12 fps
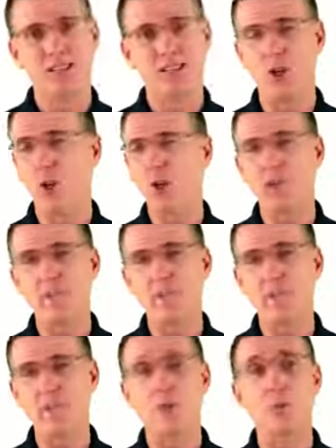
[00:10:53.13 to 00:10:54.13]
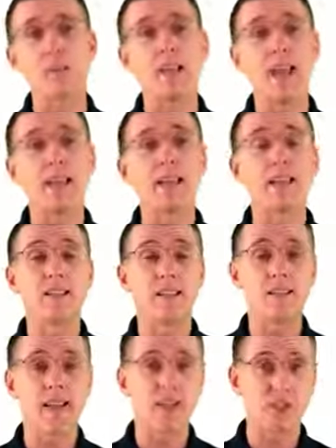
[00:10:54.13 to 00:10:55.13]
No government or bank can
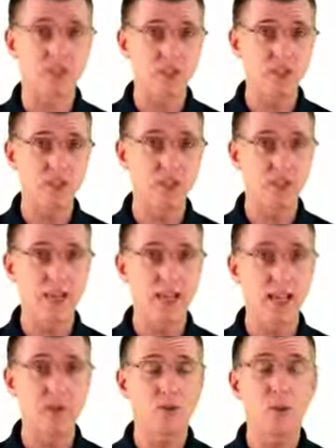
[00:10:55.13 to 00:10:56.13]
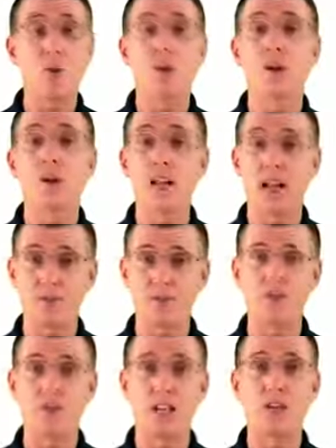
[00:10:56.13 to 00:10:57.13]
decide to freeze your account or
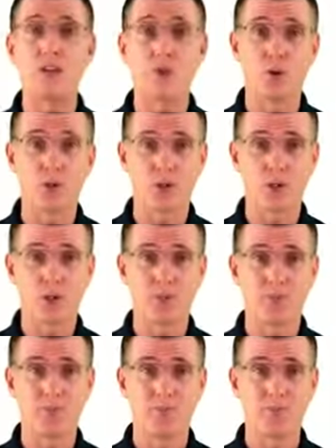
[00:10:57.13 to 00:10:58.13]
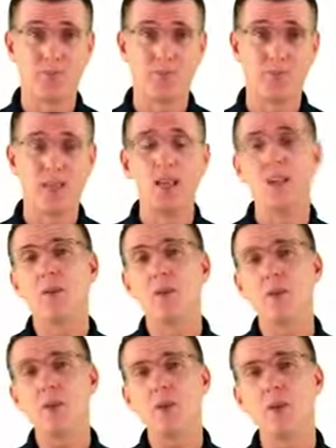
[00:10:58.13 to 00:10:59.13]
confiscate your holdings.
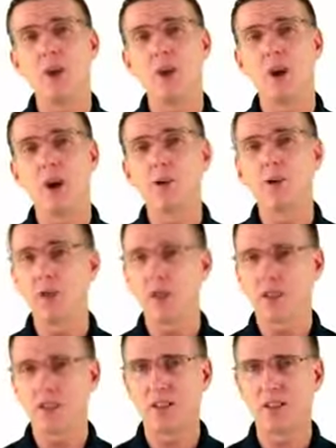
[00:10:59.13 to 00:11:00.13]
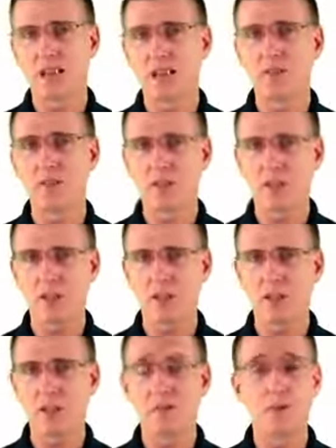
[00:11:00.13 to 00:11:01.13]
Bitcoin also cuts a lot of the
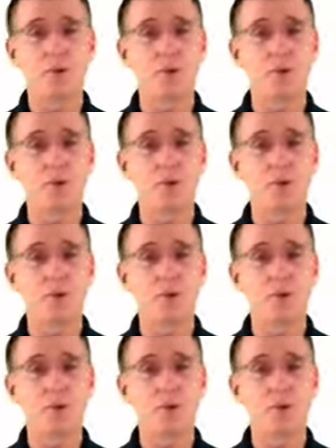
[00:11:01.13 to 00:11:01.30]
middlemen from